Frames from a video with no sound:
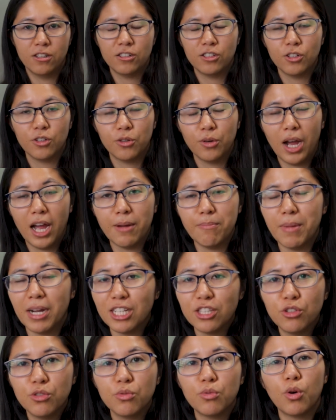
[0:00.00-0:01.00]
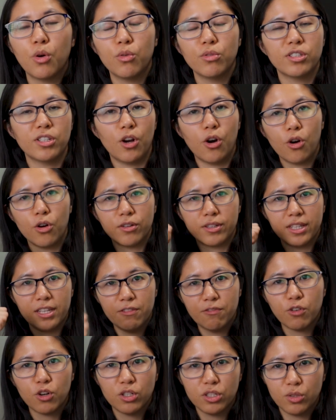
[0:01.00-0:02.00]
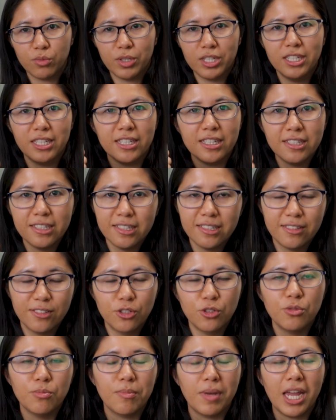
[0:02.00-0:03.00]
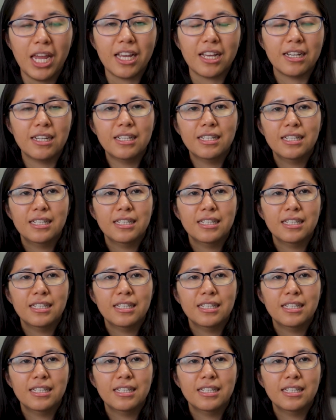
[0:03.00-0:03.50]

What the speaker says: So my 2 goals are, the first one is to make